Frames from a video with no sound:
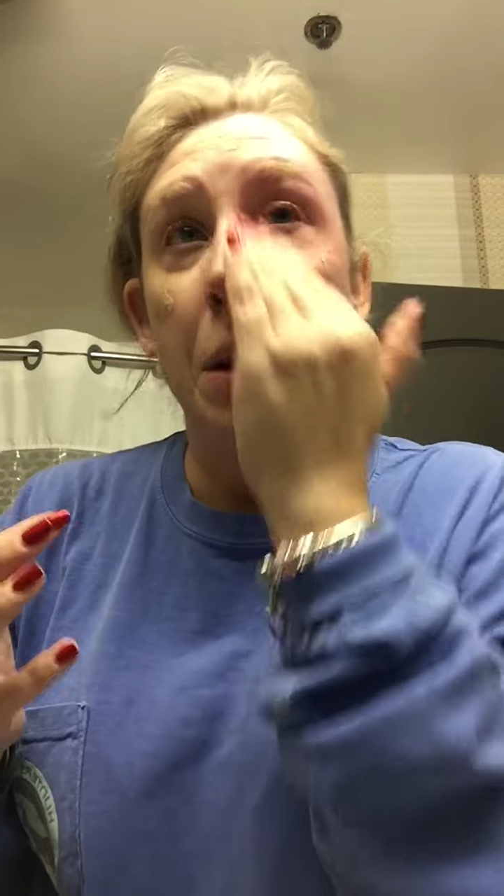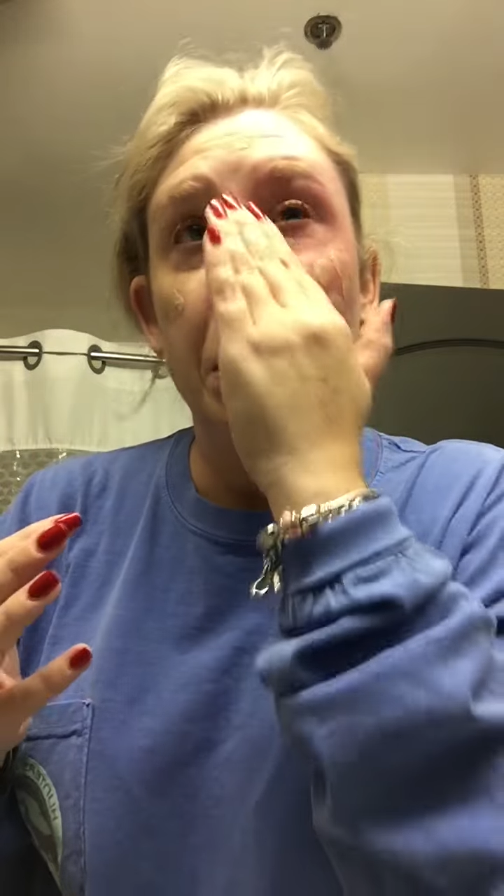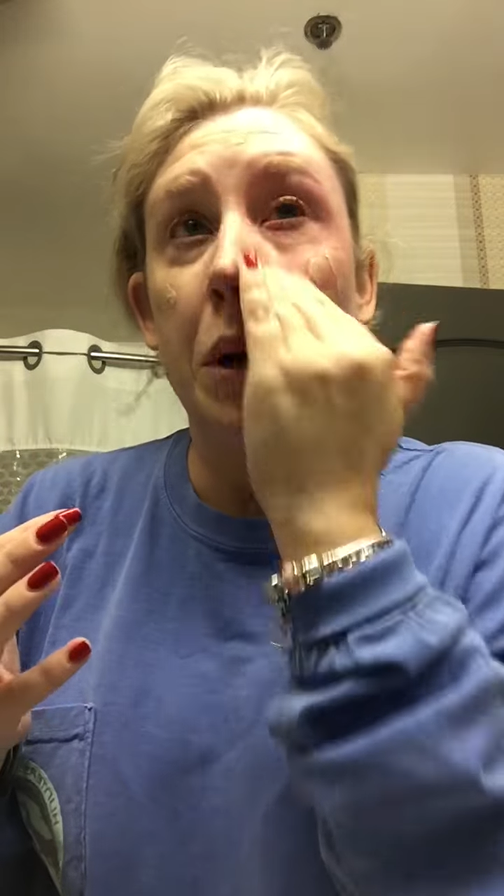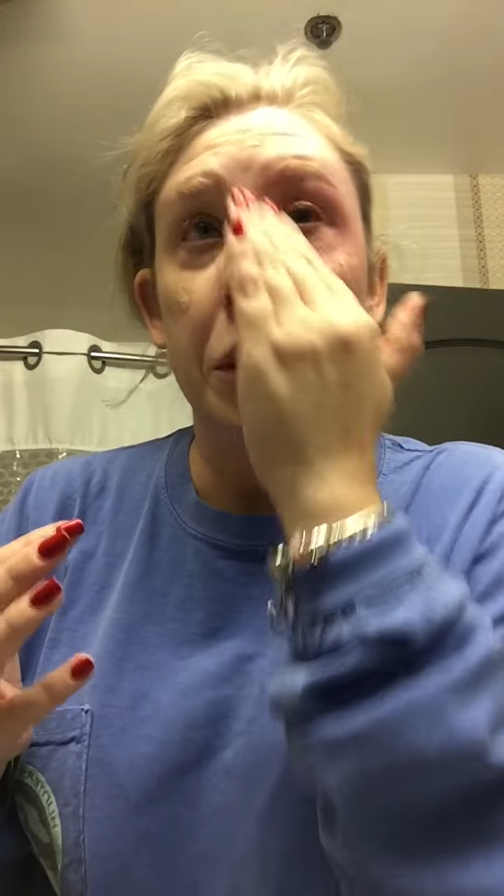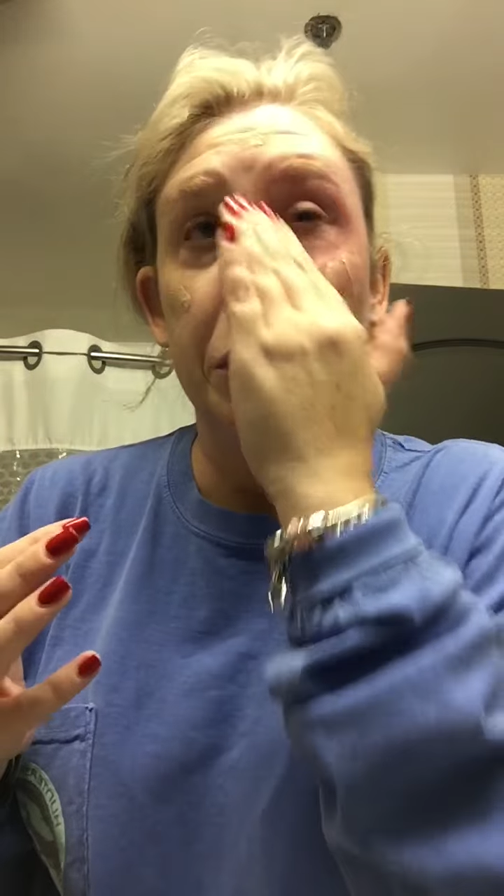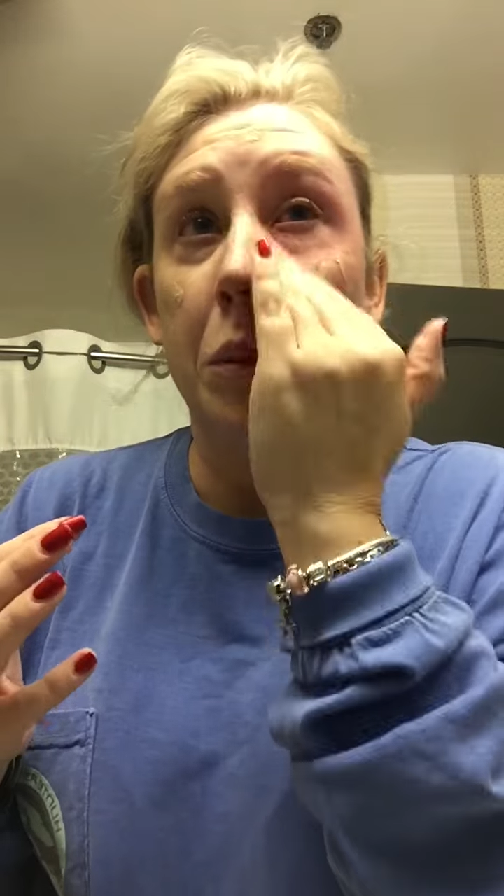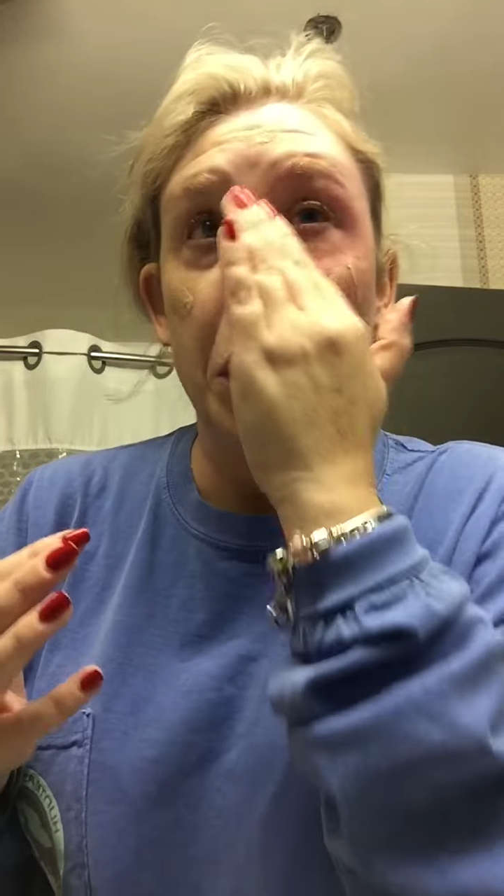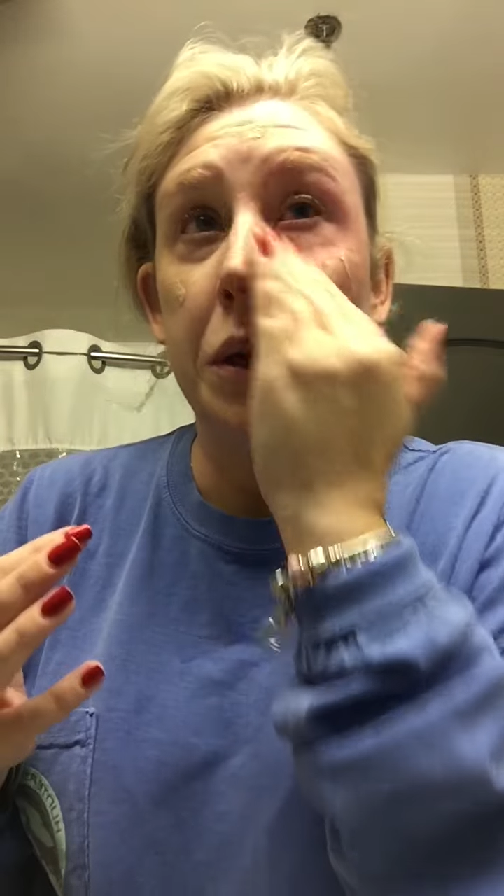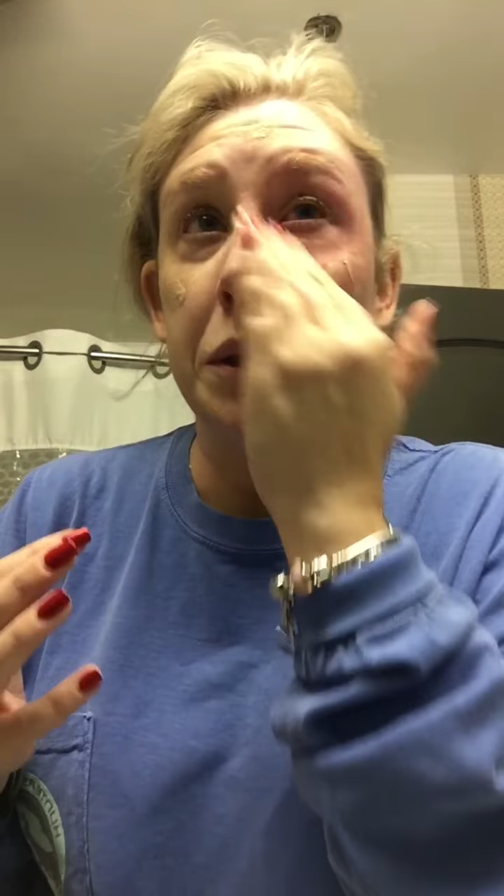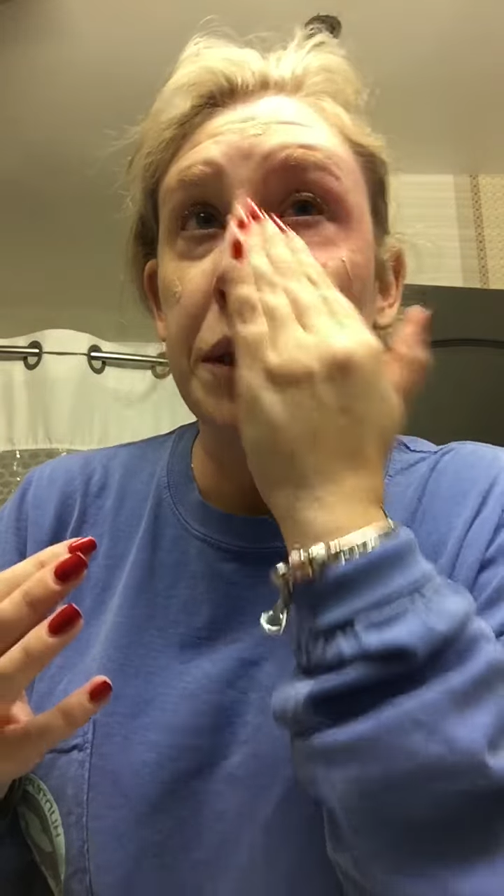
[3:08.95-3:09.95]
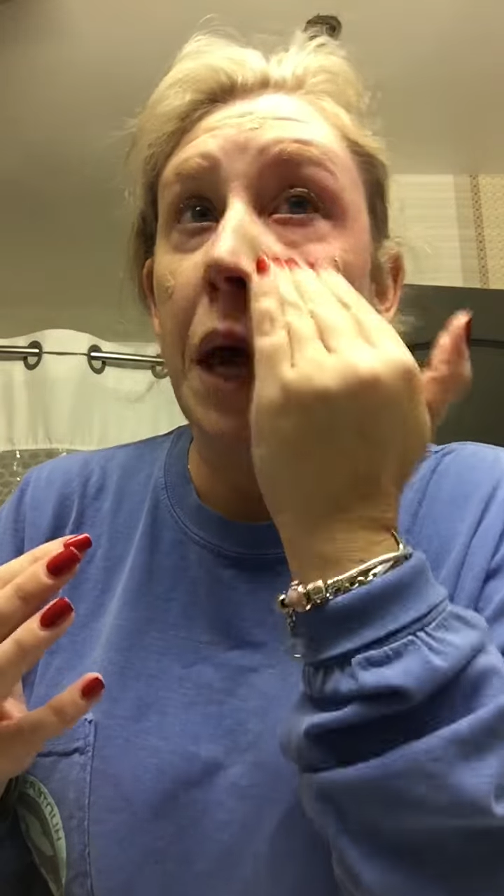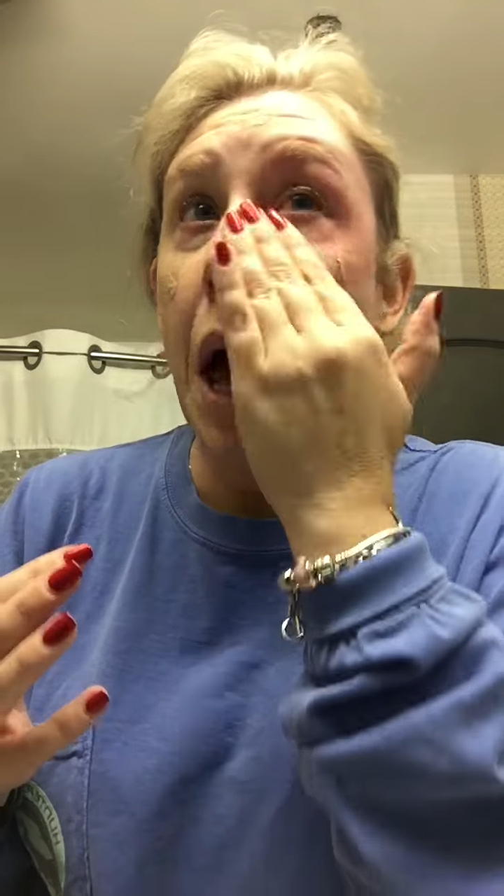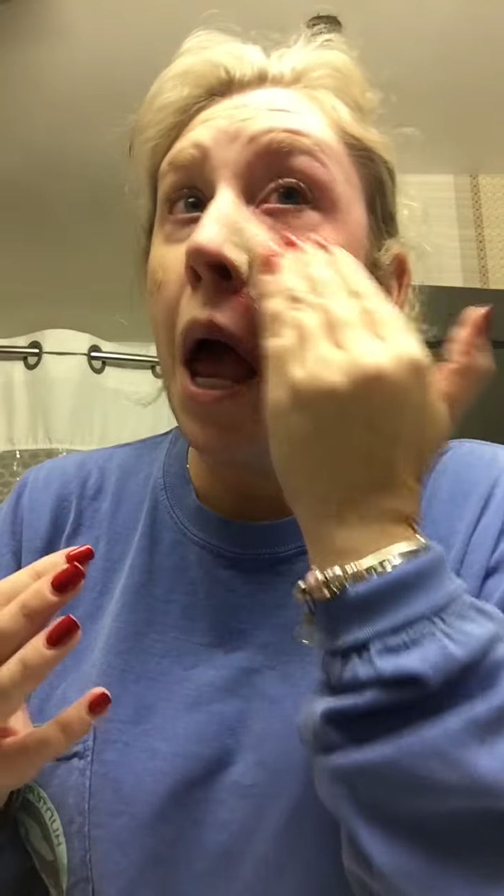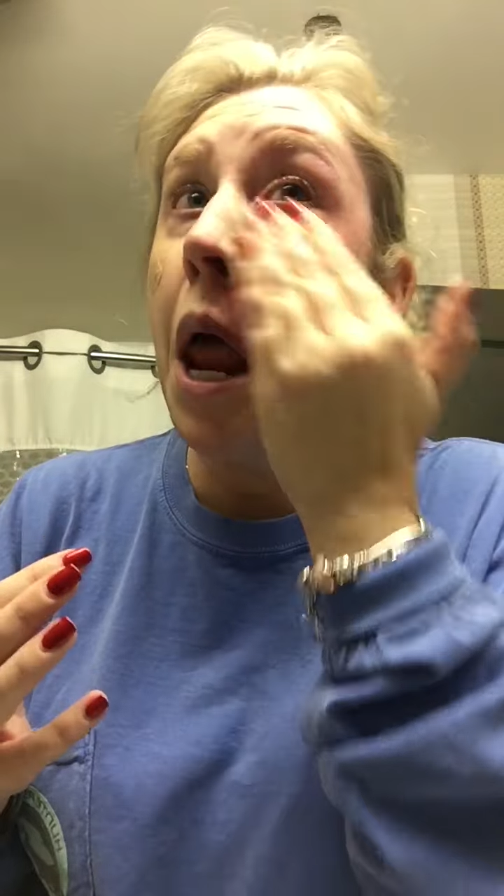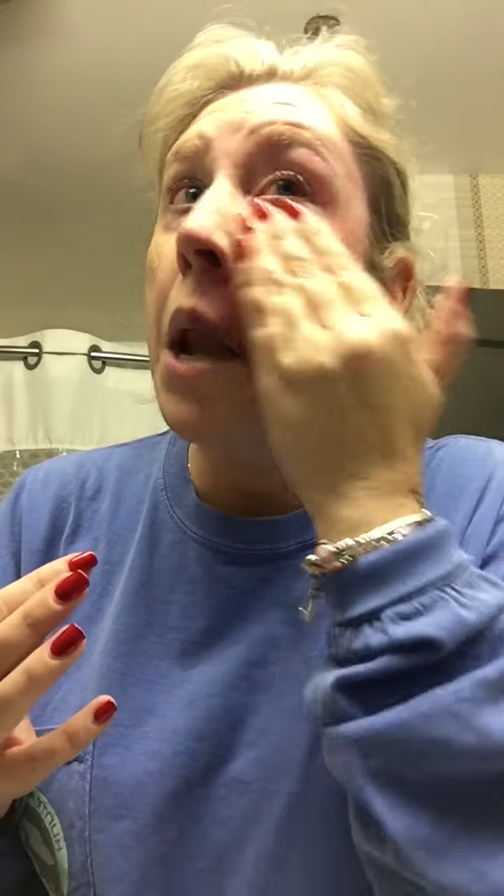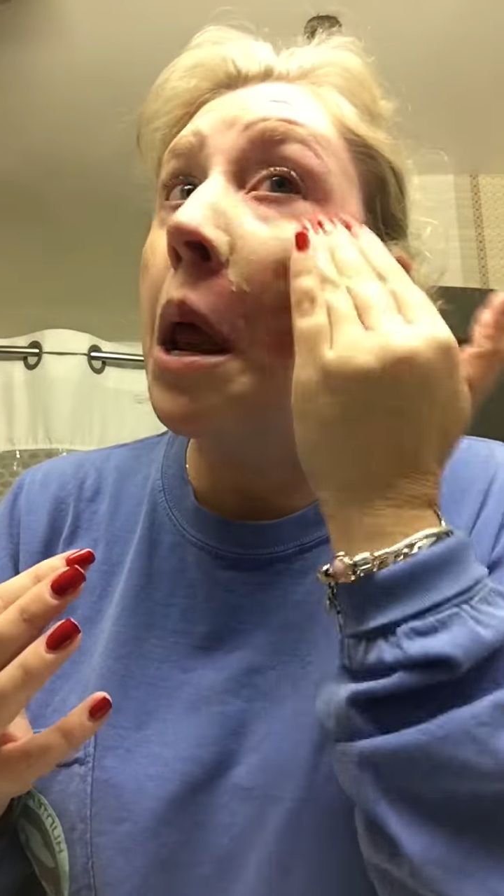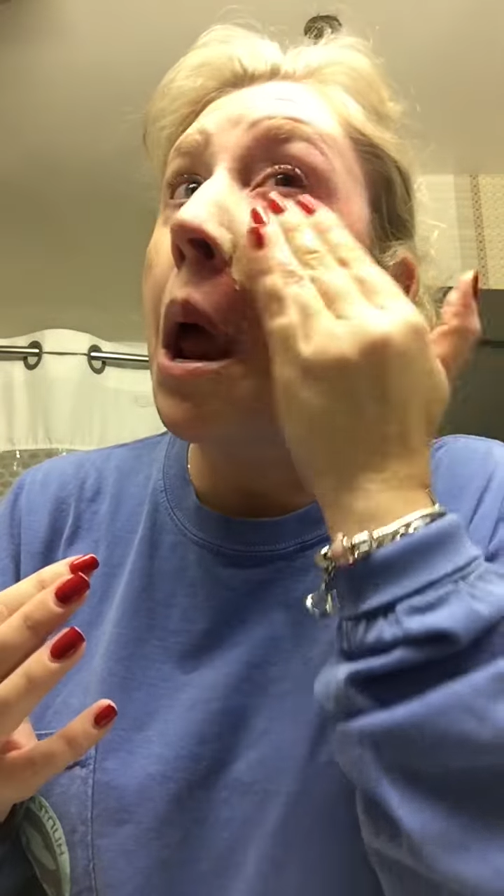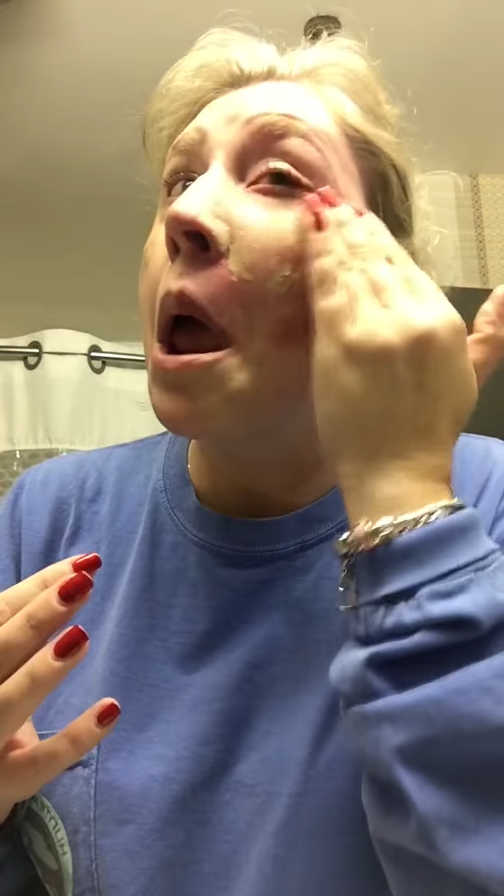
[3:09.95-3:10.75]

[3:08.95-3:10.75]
birthmark side